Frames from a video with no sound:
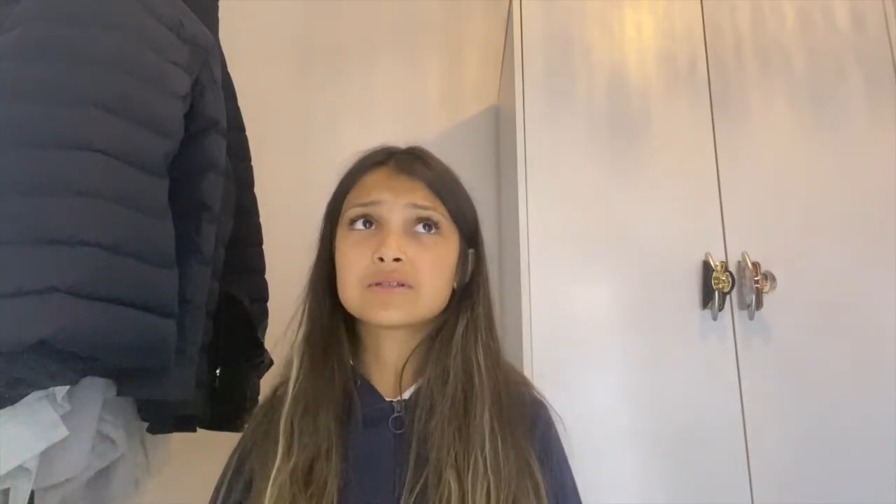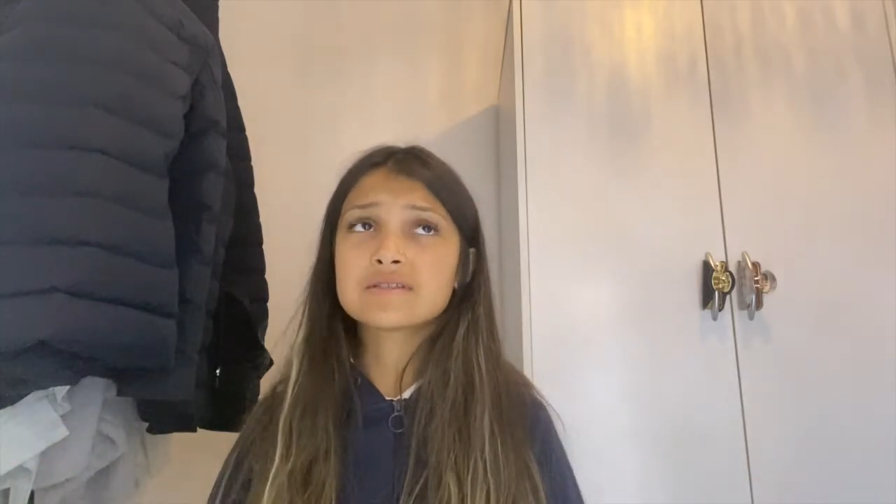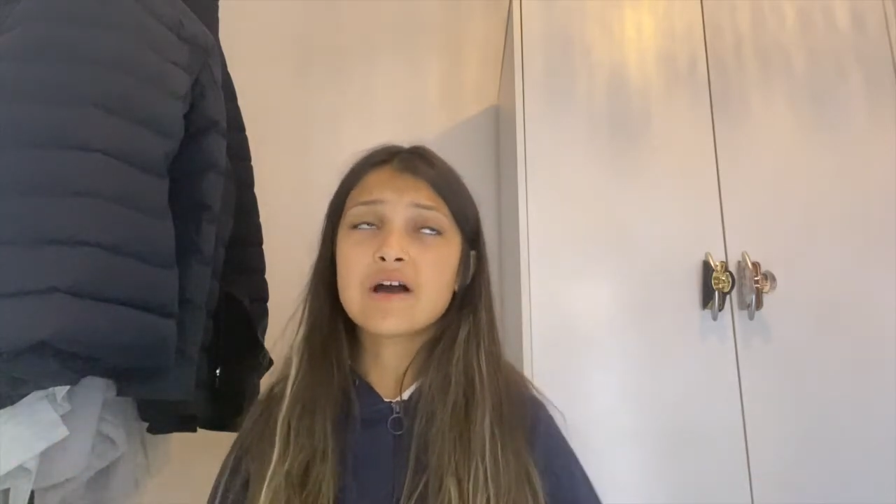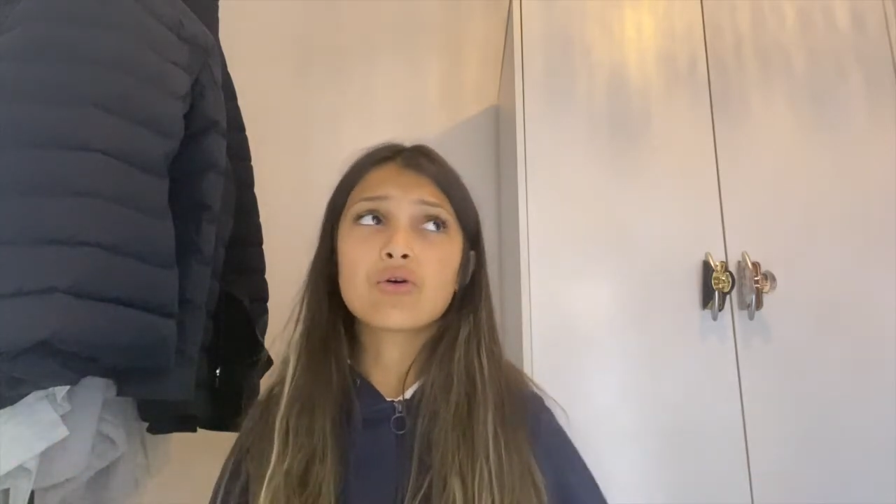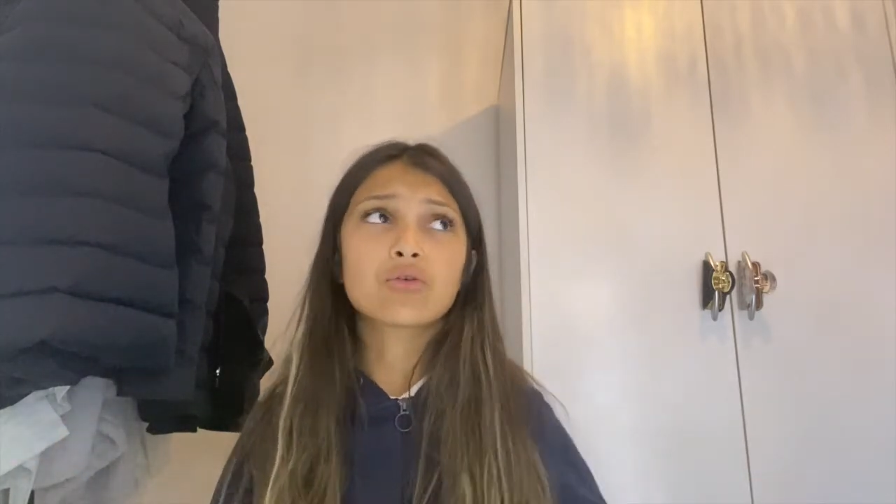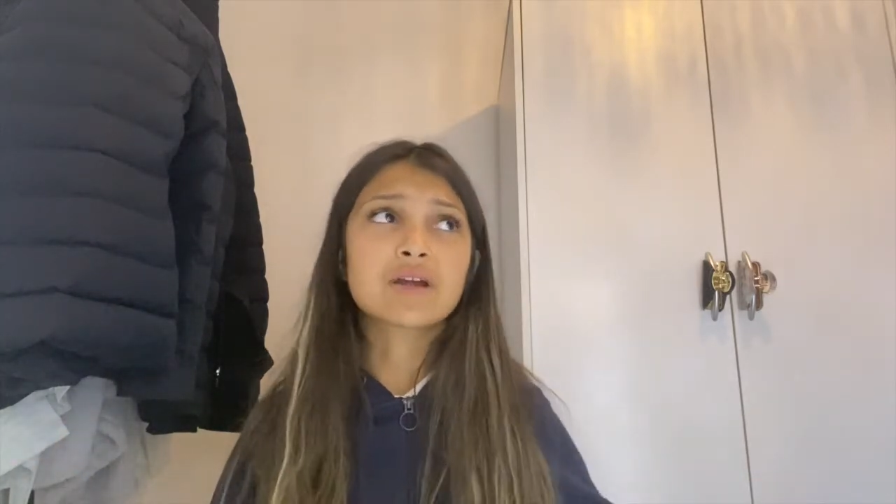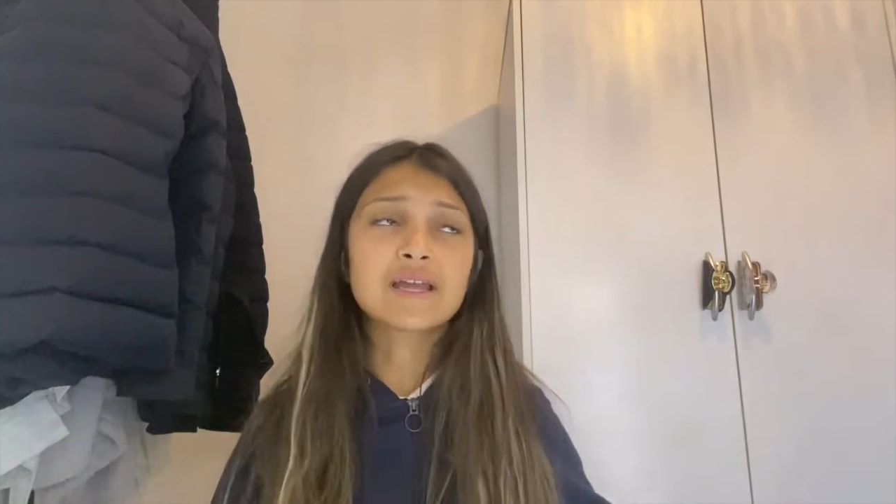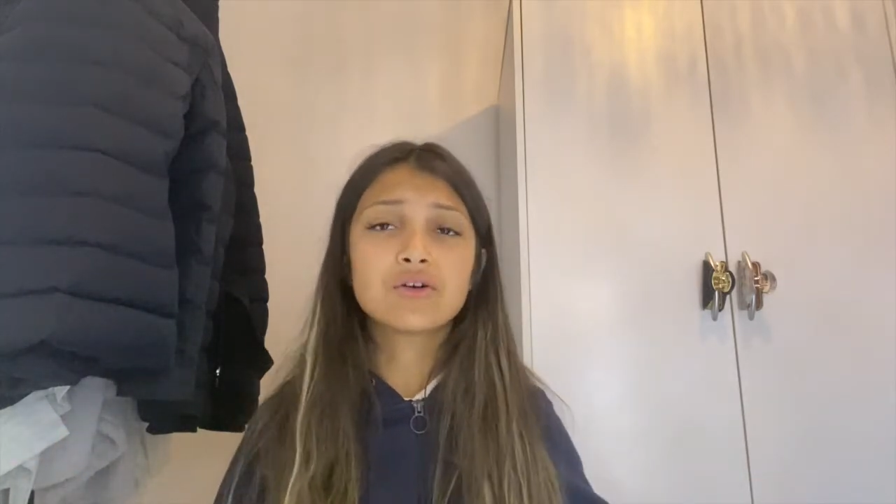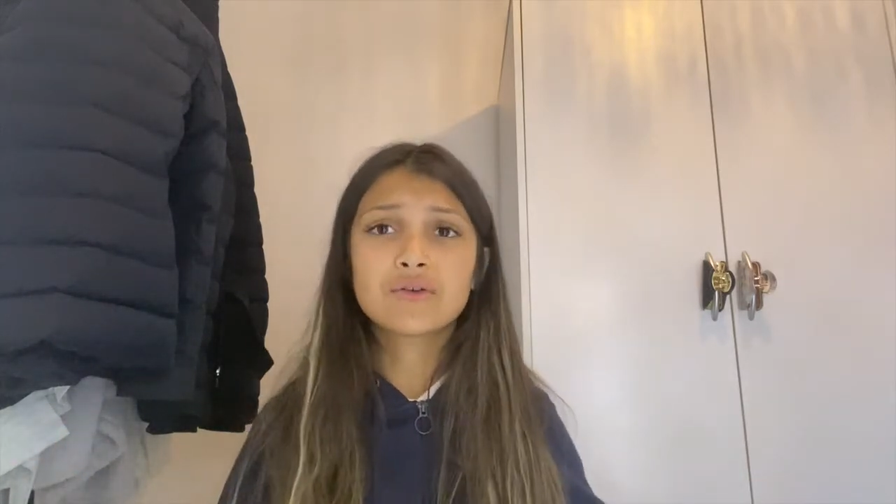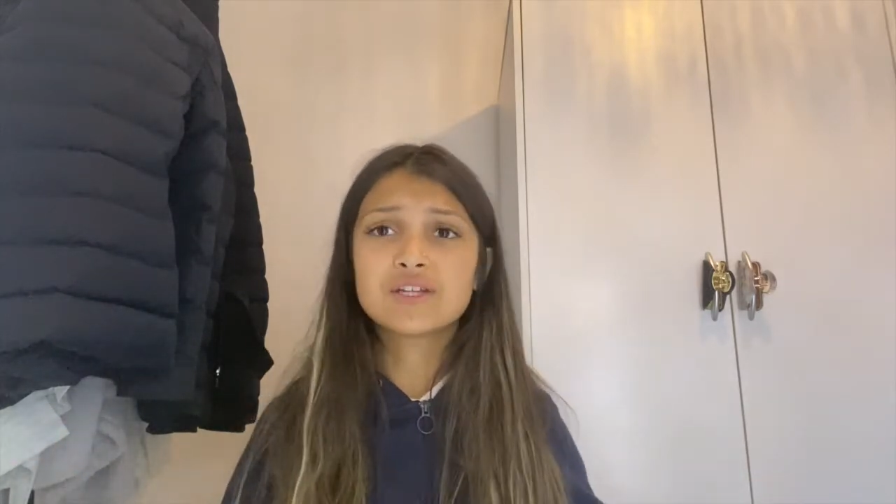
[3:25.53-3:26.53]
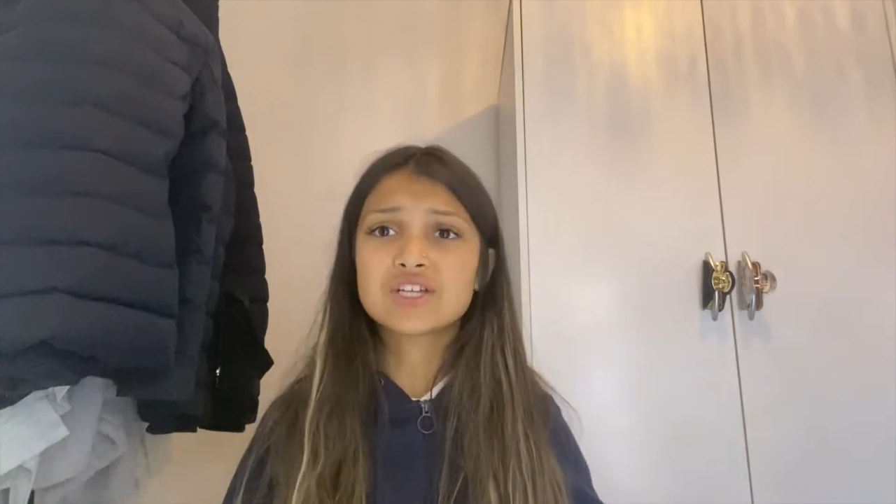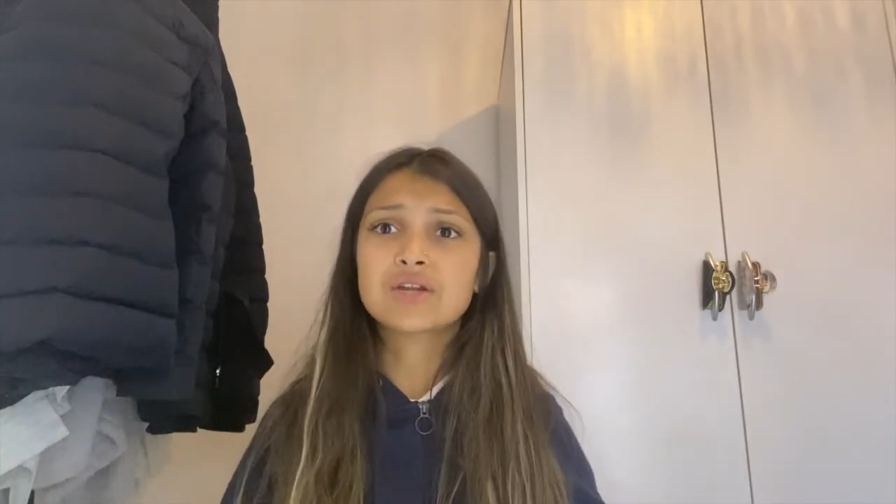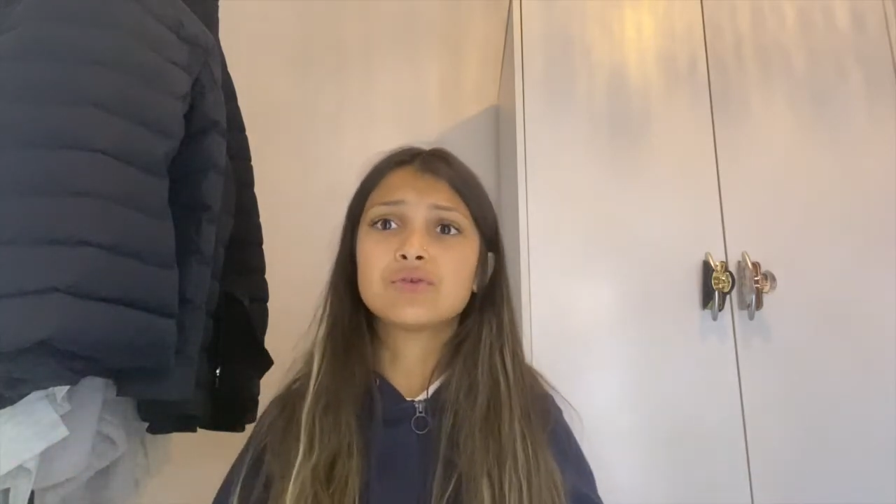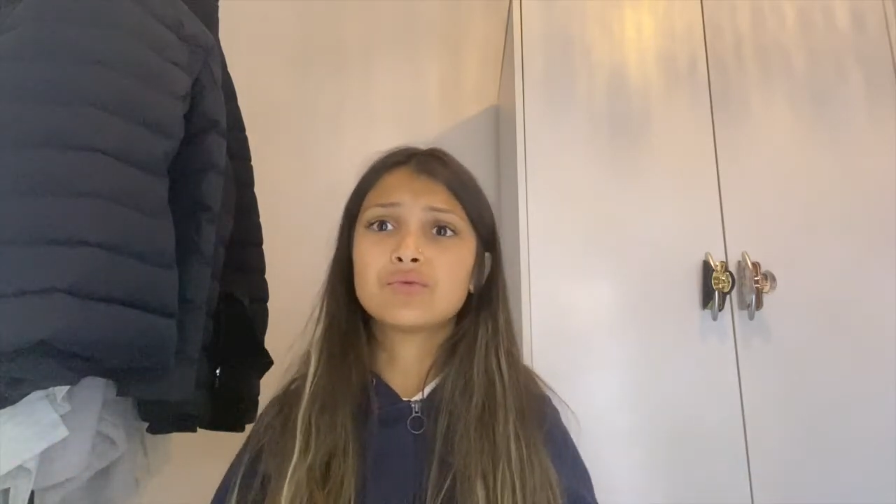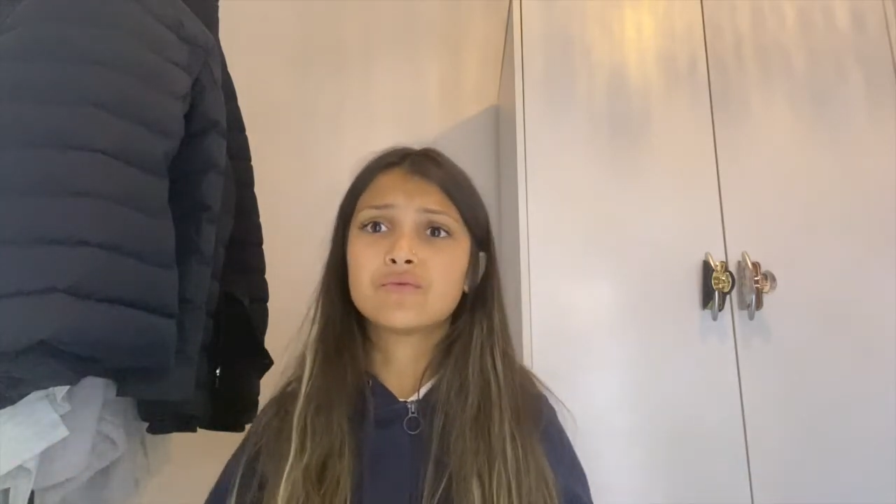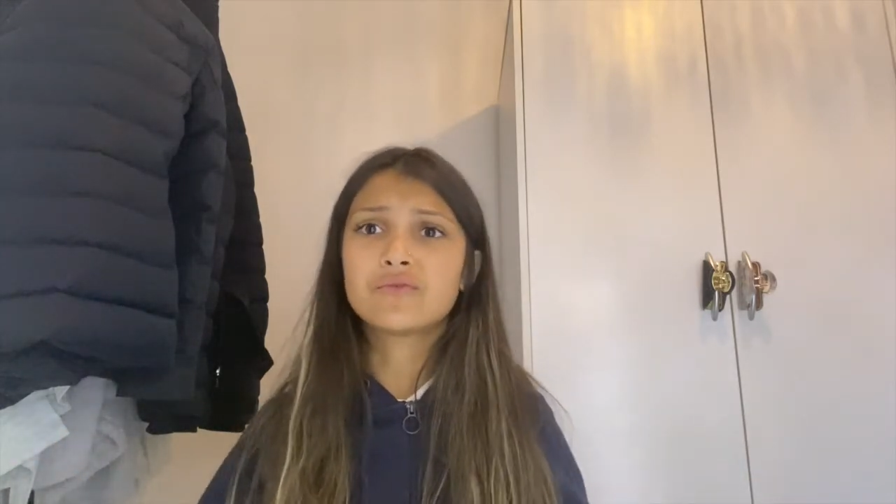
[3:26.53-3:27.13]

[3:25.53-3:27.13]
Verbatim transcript: do that, or a cooking channel,